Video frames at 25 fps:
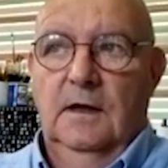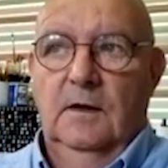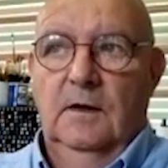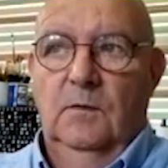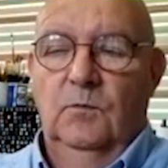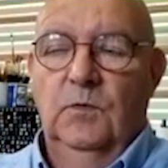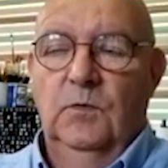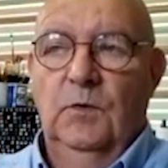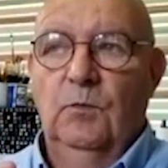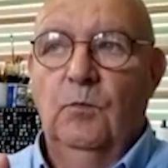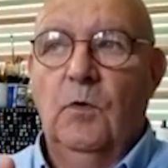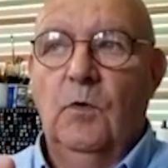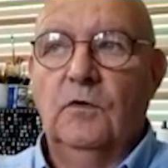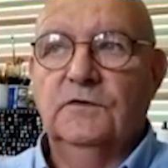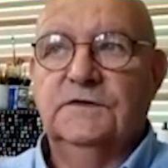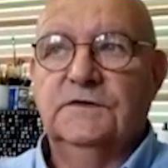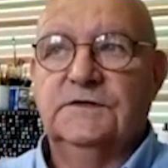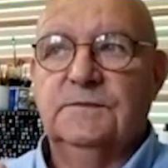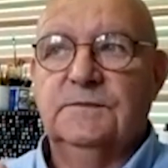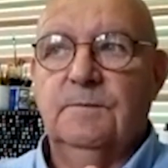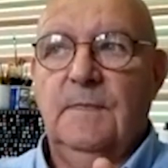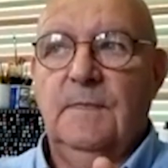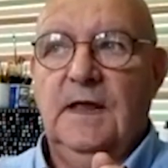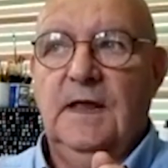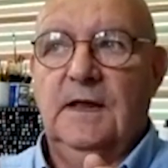we want
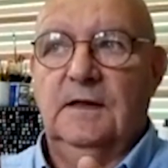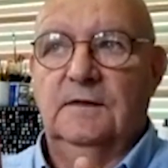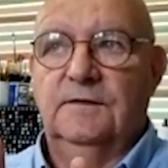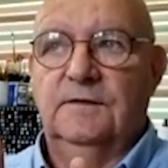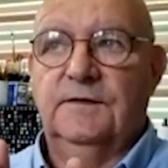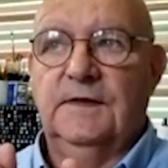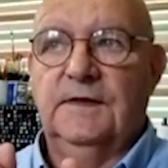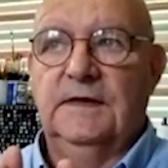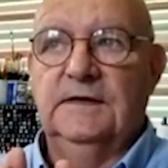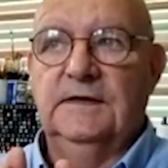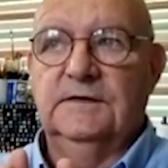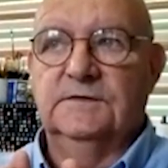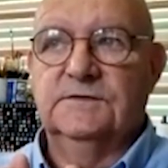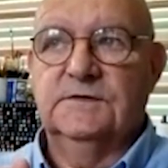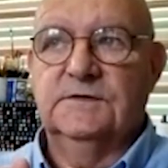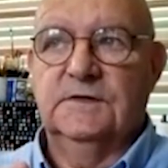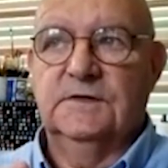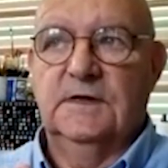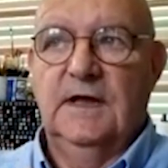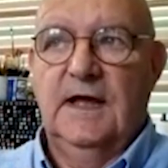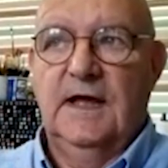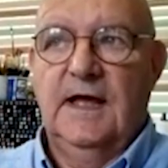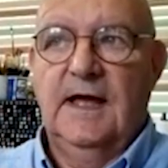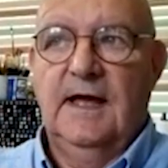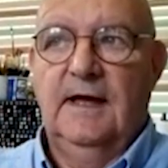to make things that
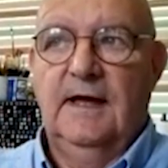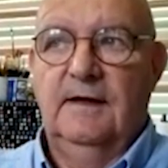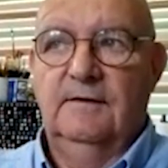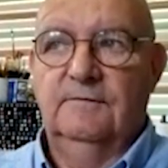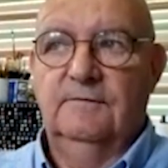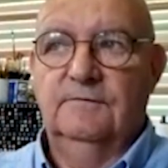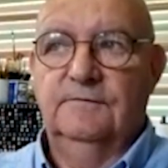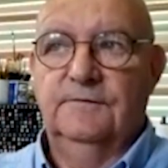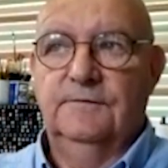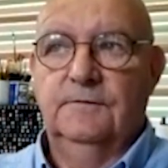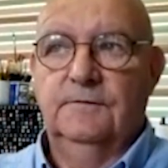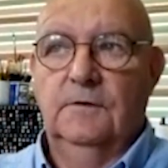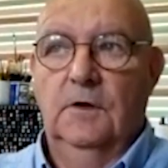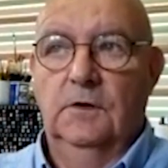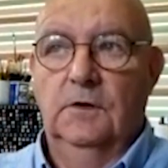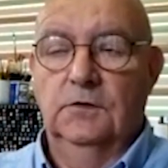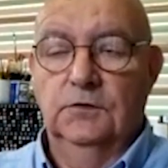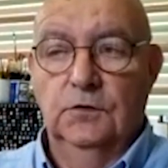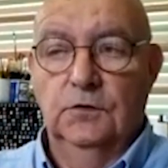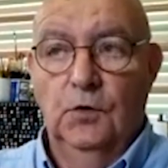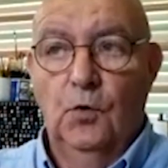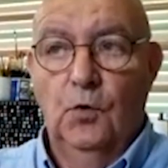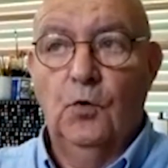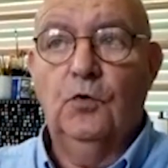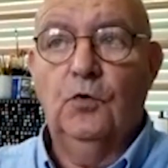have a
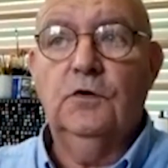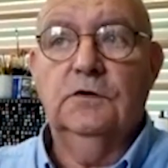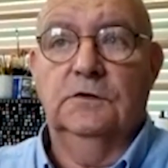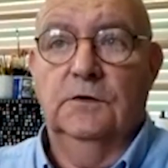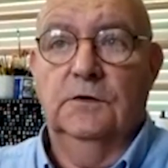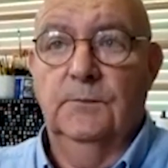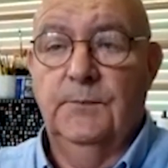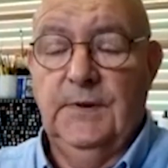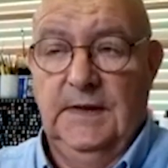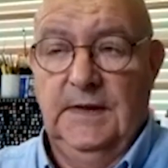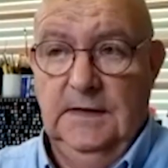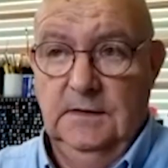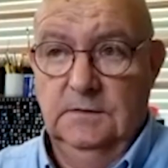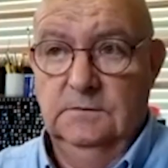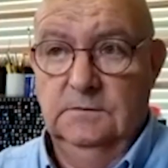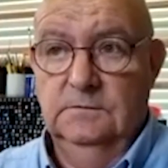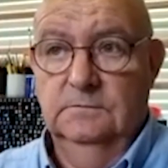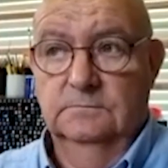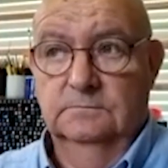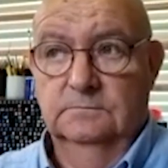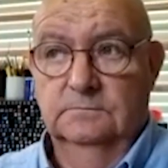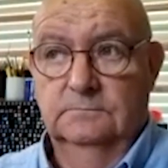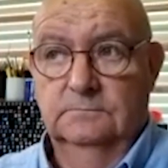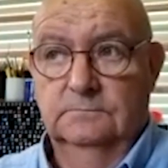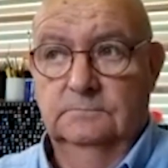local appeal.
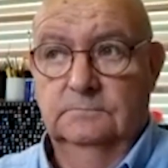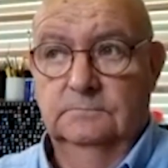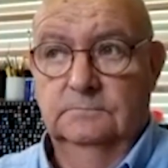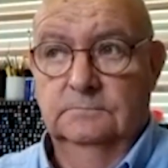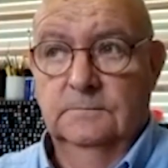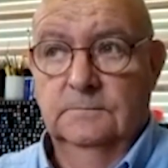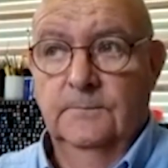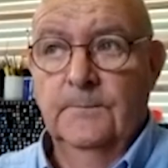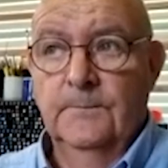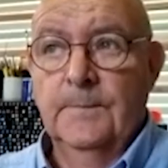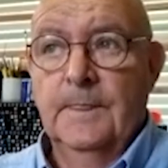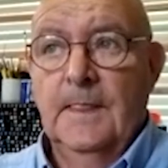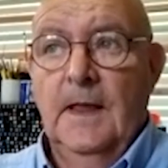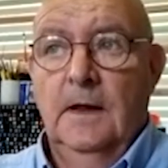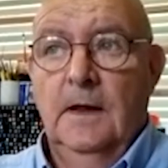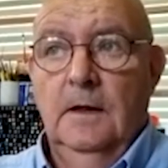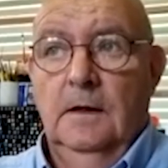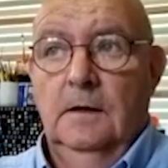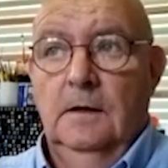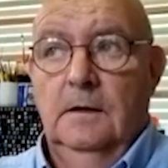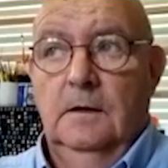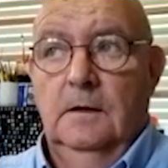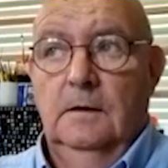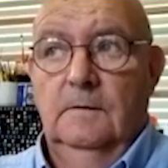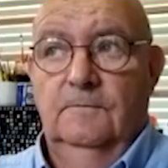
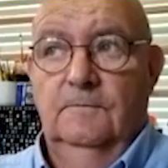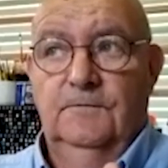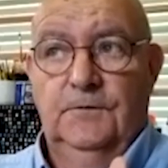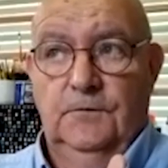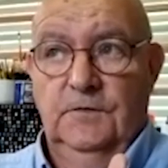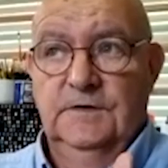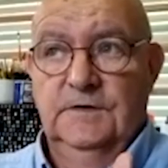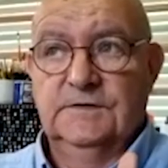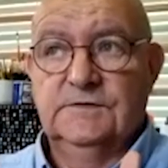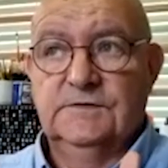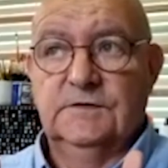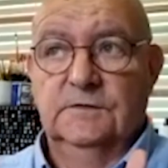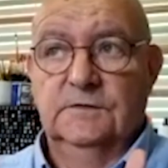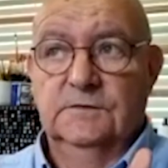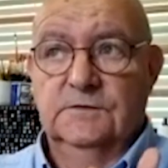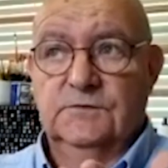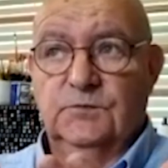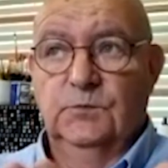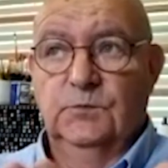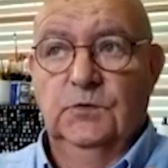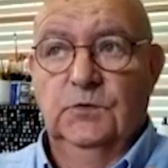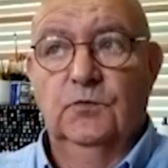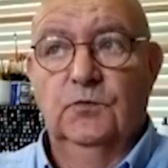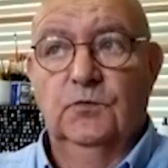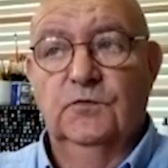For instance,
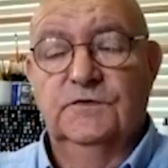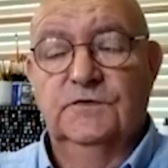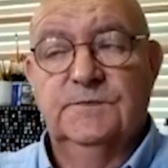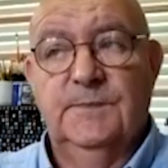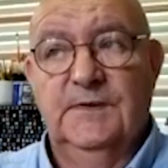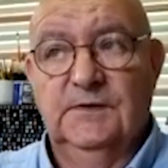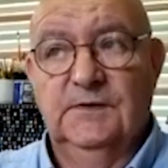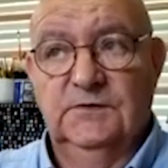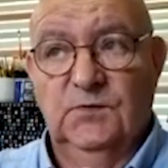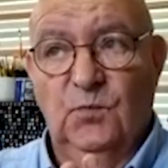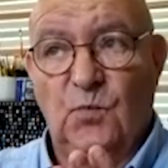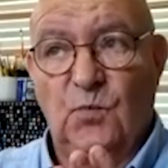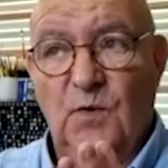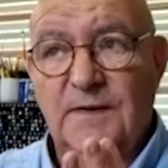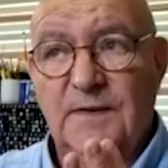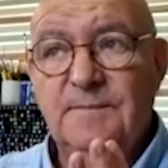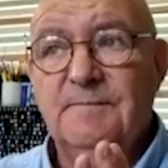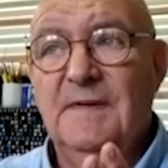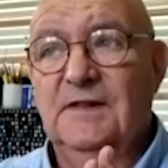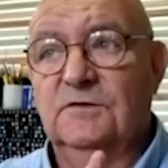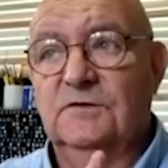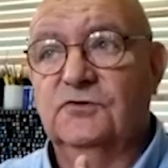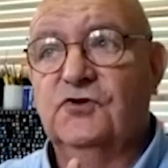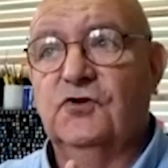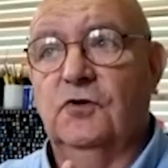we're going to build a
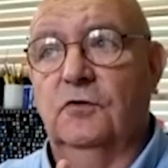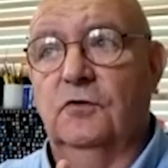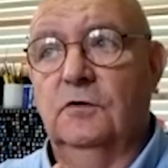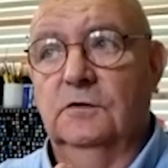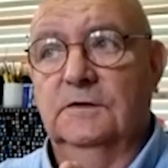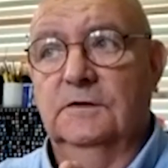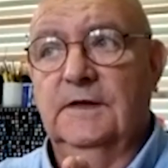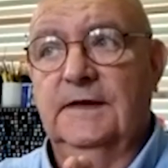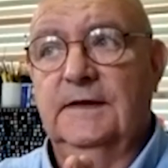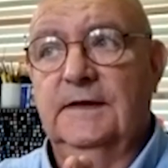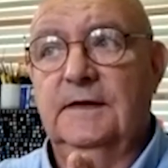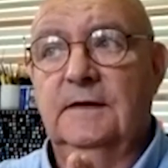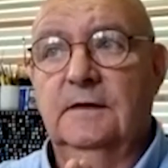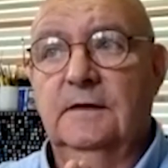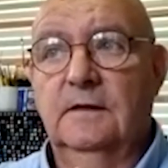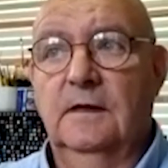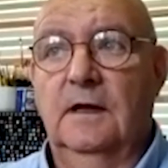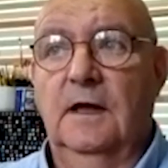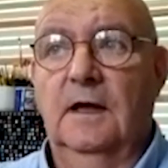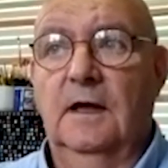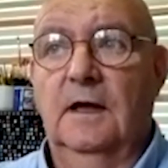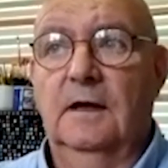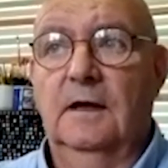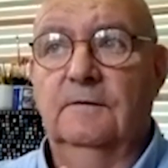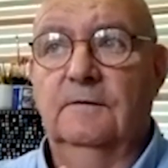windmill shortly
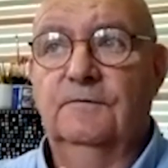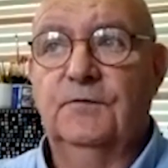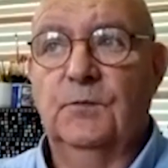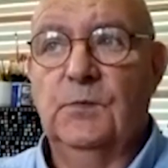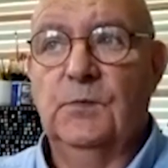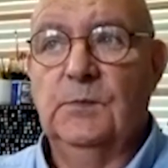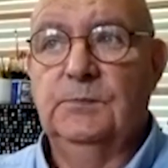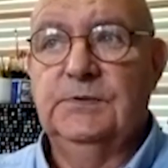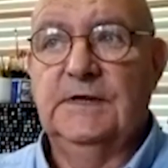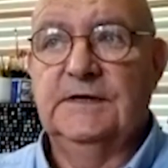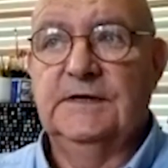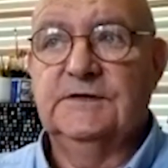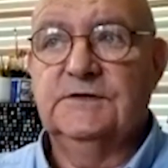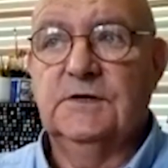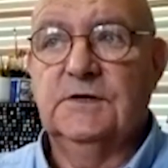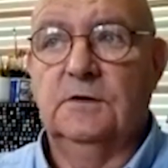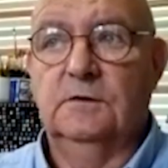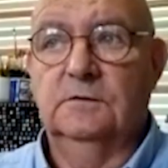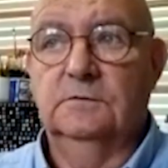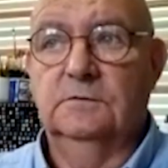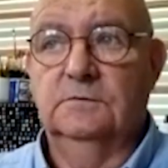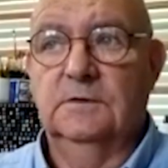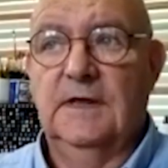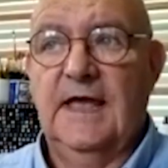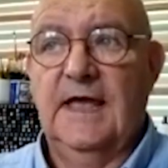from a place
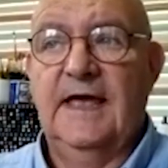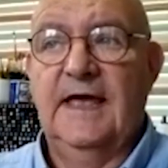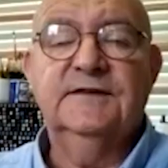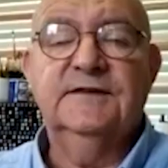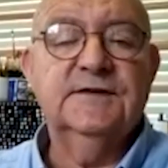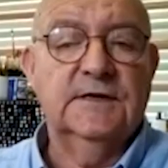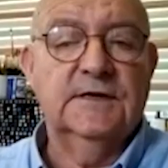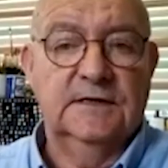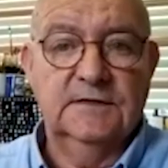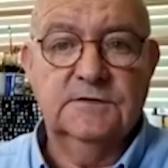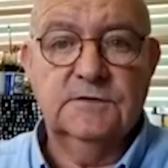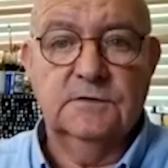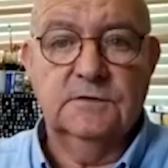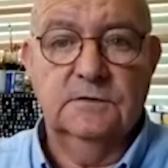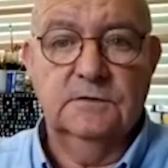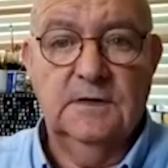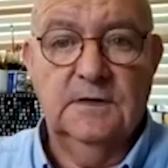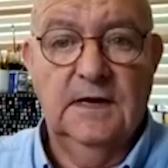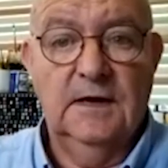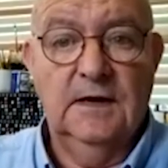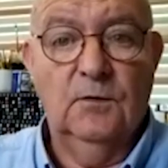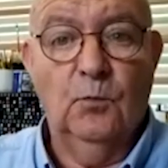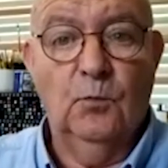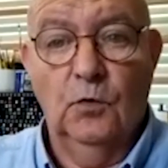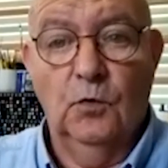called Essington
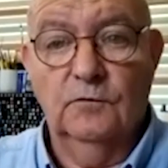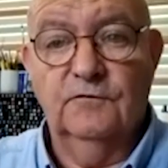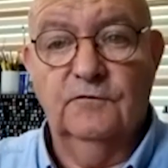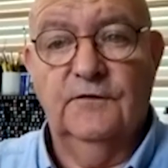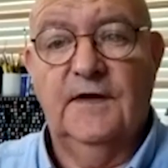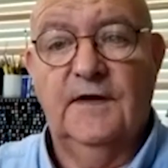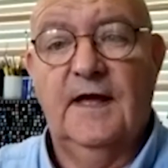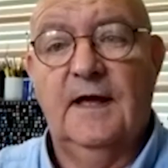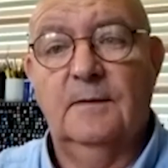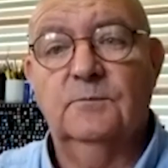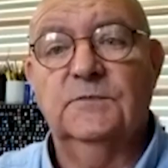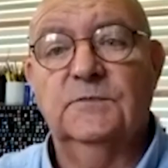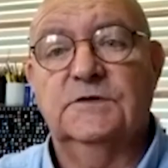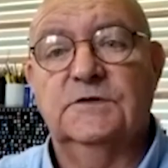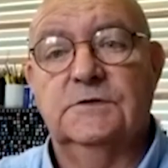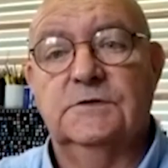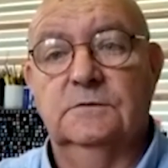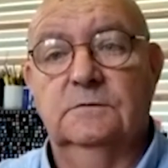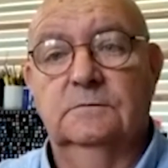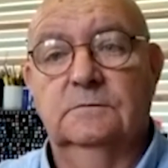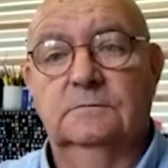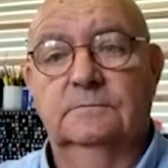near Wolverhampton.